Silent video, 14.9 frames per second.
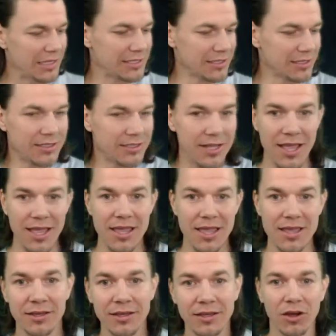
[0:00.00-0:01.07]

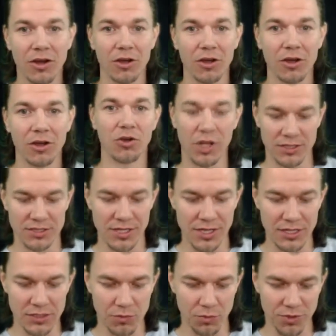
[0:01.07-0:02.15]
Today, on all
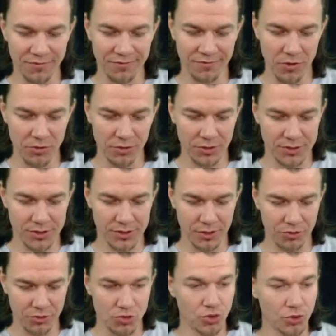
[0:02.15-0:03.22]
Wednesdays, we focus
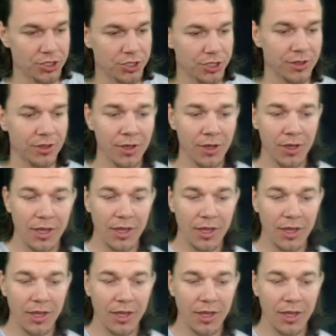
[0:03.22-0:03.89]
on nutrition.